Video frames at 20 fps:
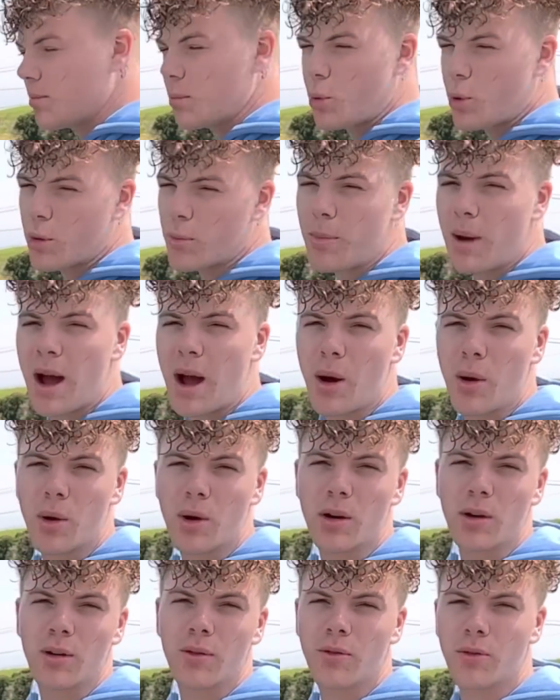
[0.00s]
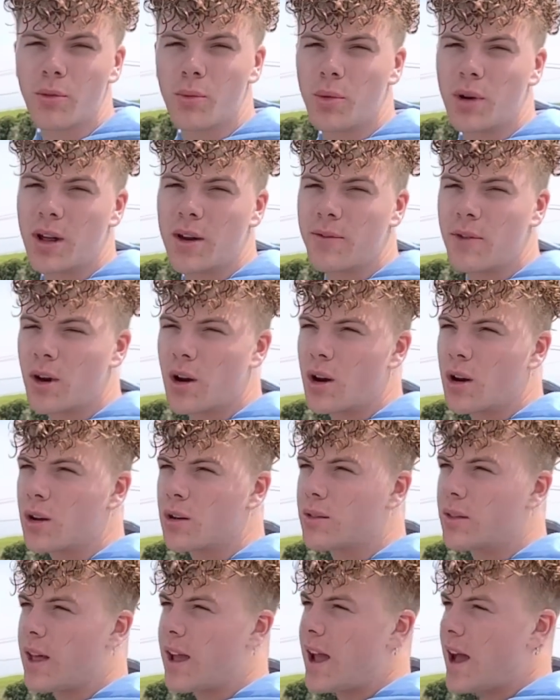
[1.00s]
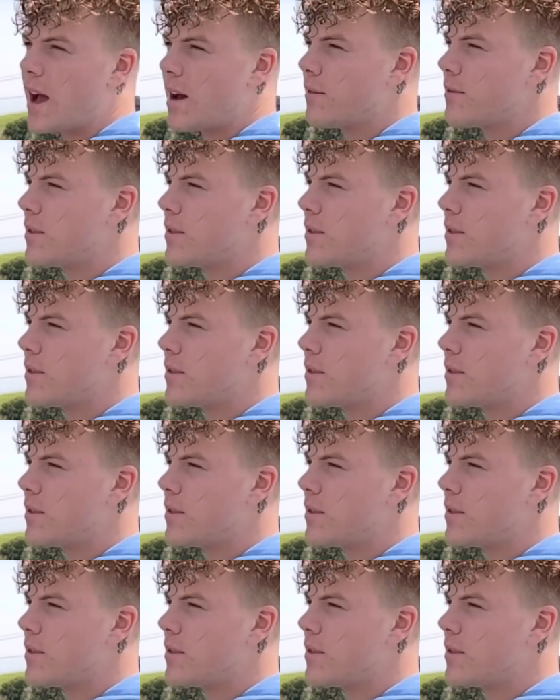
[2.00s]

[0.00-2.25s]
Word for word: more power from what I've heard. They have